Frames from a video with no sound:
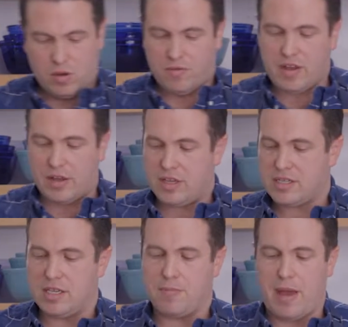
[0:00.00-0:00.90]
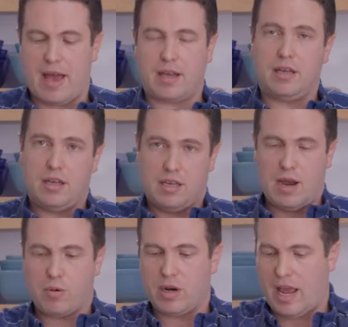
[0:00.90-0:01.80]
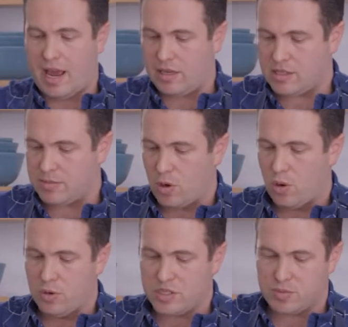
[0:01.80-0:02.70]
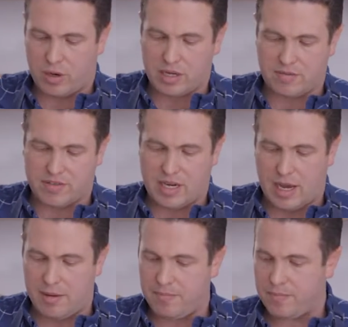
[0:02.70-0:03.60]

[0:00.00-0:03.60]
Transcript: We've got this in the bag. Now we're going to add in some whole sprigs of thyme.